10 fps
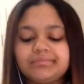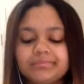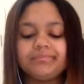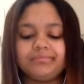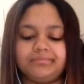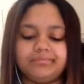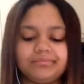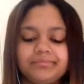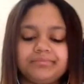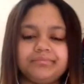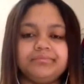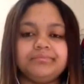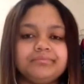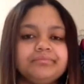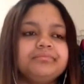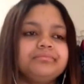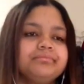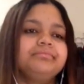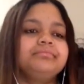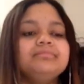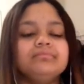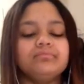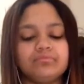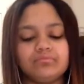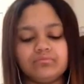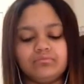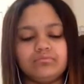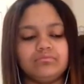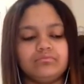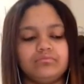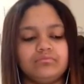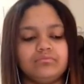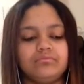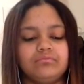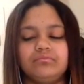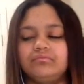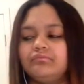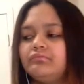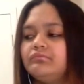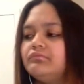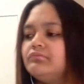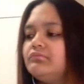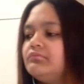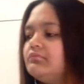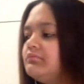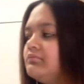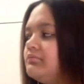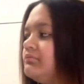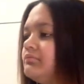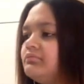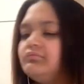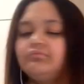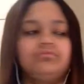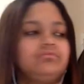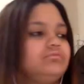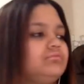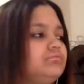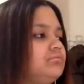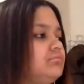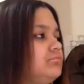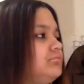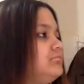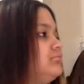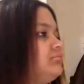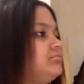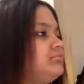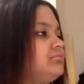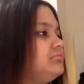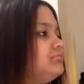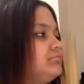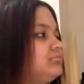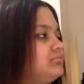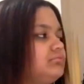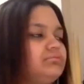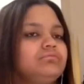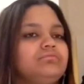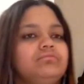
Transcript: [no speech]